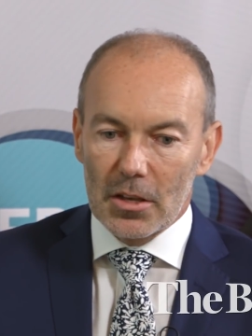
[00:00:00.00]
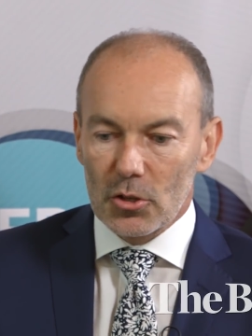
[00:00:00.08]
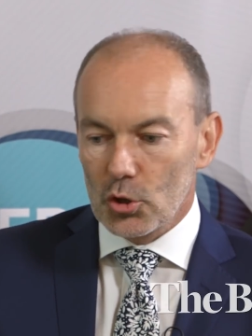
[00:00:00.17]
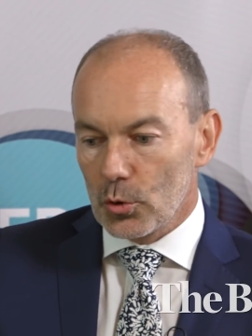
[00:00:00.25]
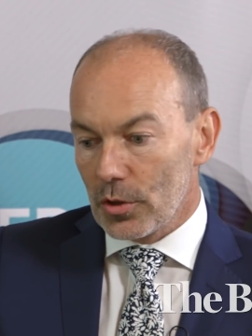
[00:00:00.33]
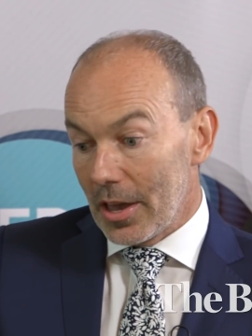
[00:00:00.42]

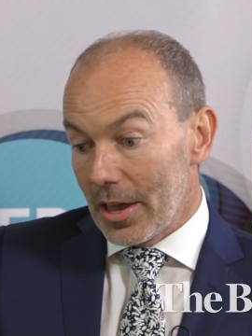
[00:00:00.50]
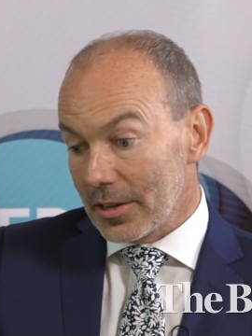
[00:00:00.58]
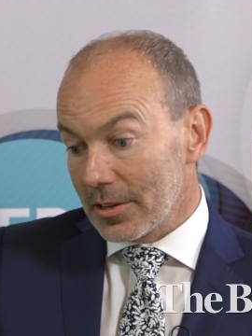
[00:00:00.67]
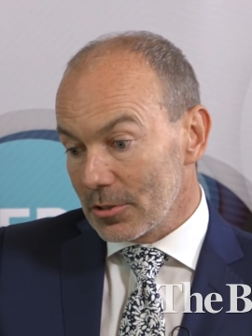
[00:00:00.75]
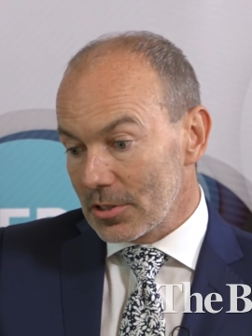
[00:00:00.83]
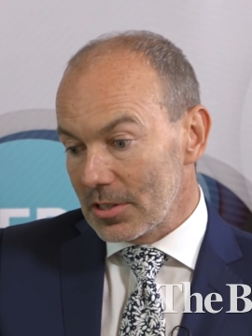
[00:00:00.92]
So the
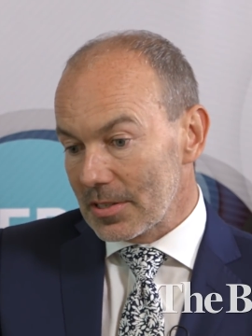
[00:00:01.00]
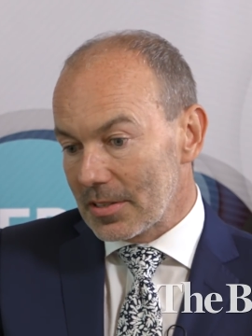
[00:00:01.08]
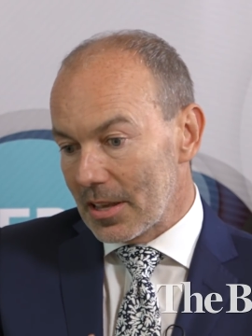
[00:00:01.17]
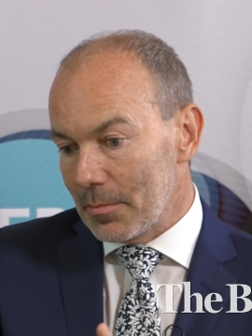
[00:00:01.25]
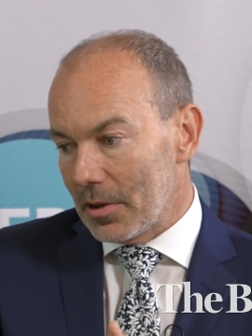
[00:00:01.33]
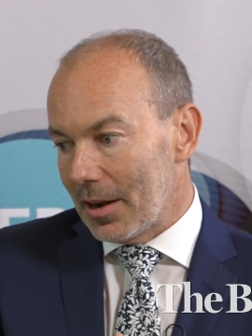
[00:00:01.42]

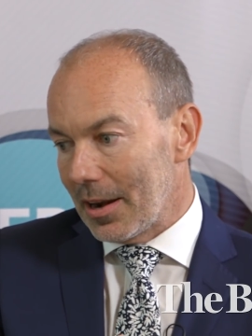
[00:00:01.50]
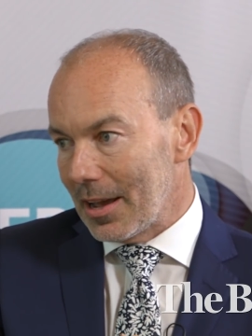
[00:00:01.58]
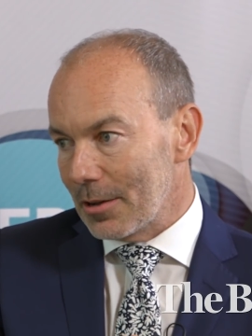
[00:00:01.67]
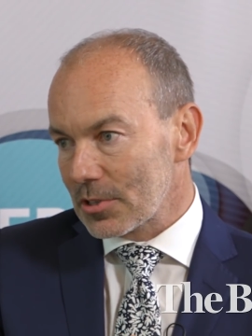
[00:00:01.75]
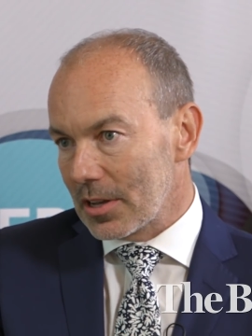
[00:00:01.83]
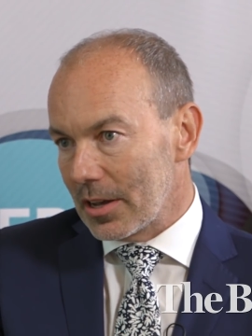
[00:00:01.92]
ecosystem allows